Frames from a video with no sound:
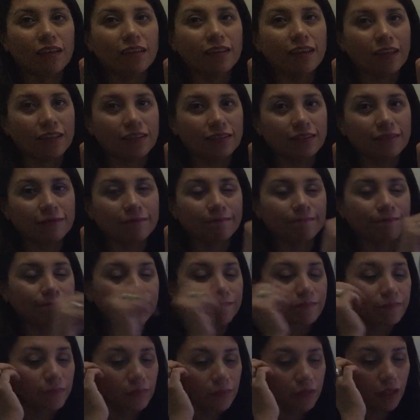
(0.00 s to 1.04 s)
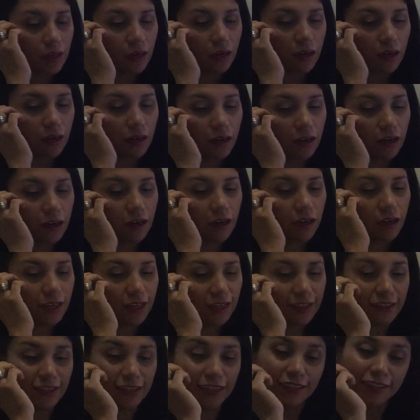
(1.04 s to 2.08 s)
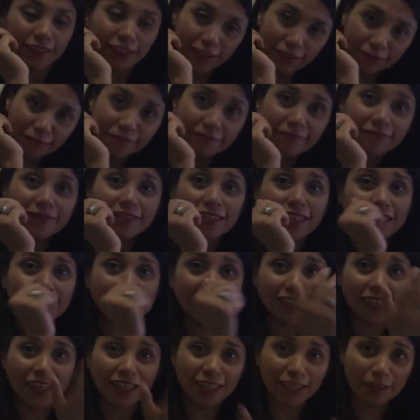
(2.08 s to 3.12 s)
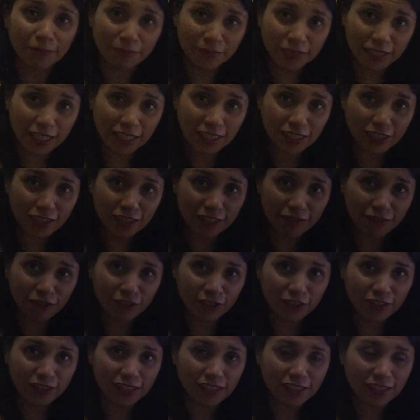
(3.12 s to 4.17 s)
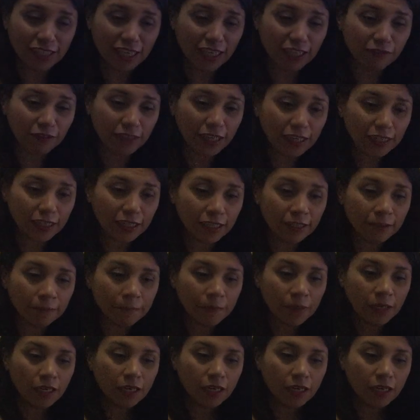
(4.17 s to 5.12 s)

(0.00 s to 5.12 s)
Yes. And that's it. That's the adaptation of content I created.